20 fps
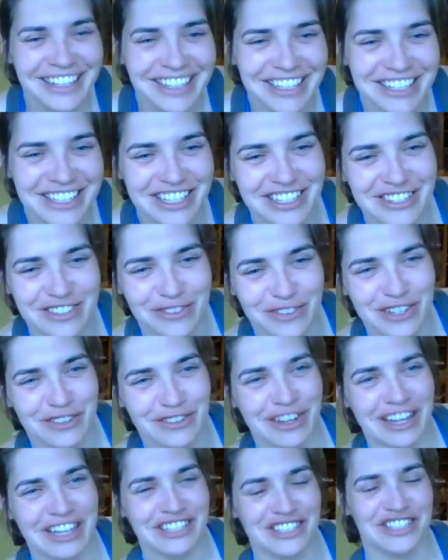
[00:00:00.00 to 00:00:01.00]
She's
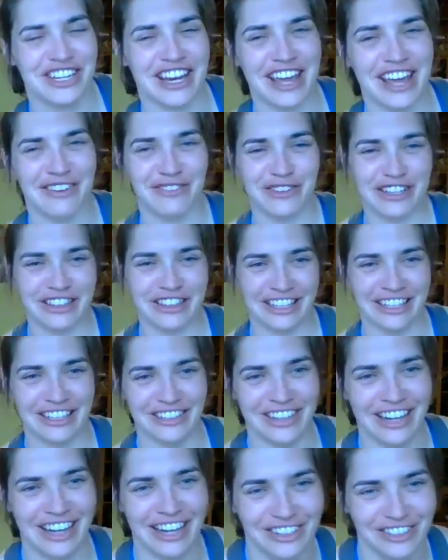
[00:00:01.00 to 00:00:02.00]
rearranged everything in
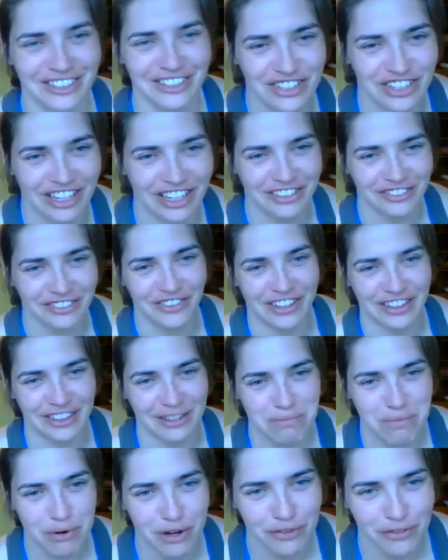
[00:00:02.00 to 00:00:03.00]
her house trying to find the
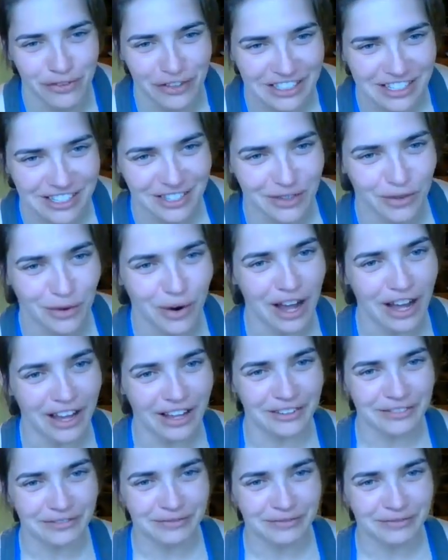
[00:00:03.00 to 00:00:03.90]
perfect squat.